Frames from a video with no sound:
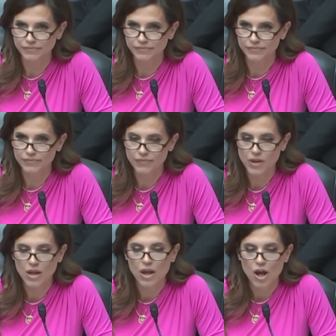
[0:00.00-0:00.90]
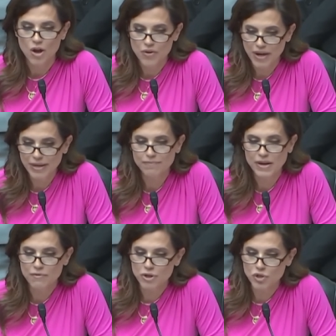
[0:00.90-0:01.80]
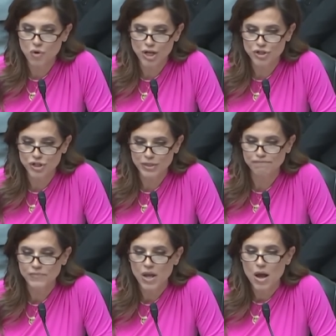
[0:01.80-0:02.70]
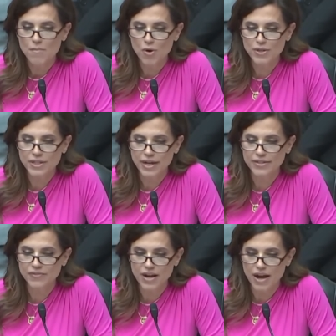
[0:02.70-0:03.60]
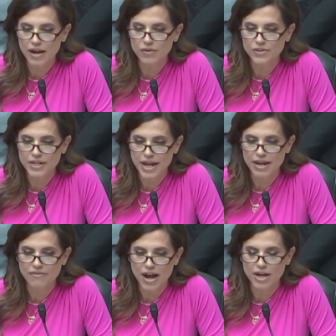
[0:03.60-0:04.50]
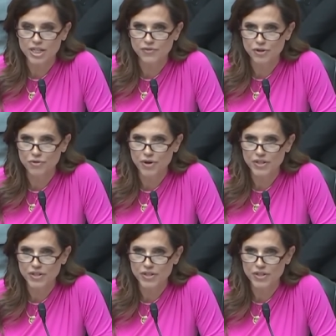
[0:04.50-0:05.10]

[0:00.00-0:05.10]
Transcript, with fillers: I do. Okay, my first question. Both sides of the aisle today have asked for your